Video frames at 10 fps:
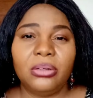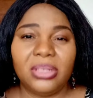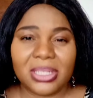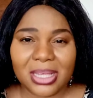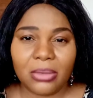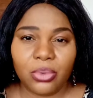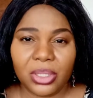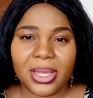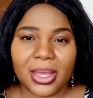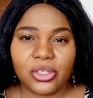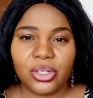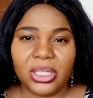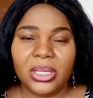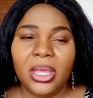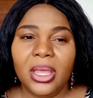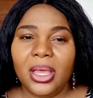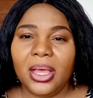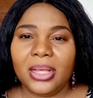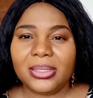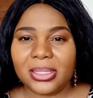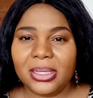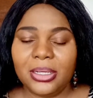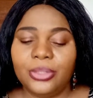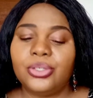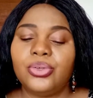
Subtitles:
understand what they're actually seeing.